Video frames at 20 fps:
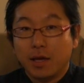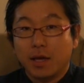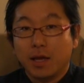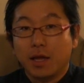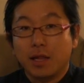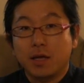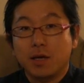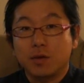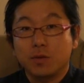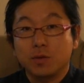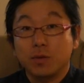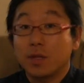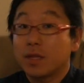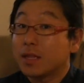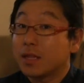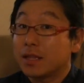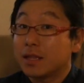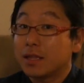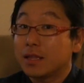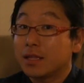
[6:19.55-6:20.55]
Hello.
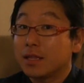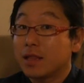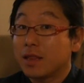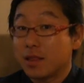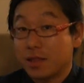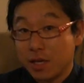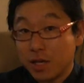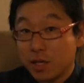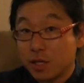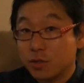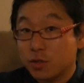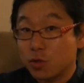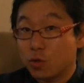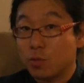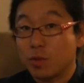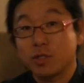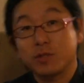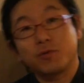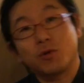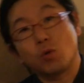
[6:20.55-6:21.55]
Thank you so
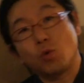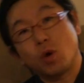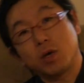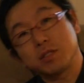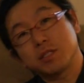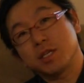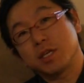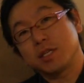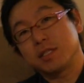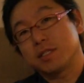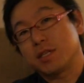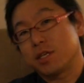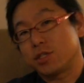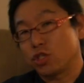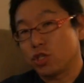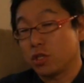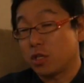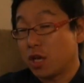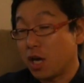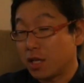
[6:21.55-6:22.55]
much for watching
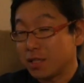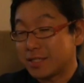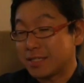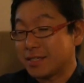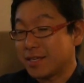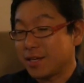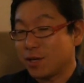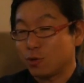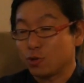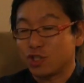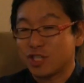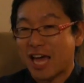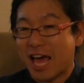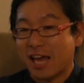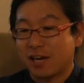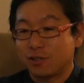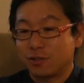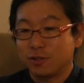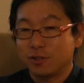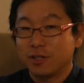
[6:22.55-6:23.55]
Sashiko.co
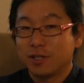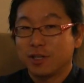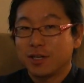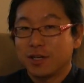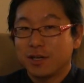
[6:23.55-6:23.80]
channel.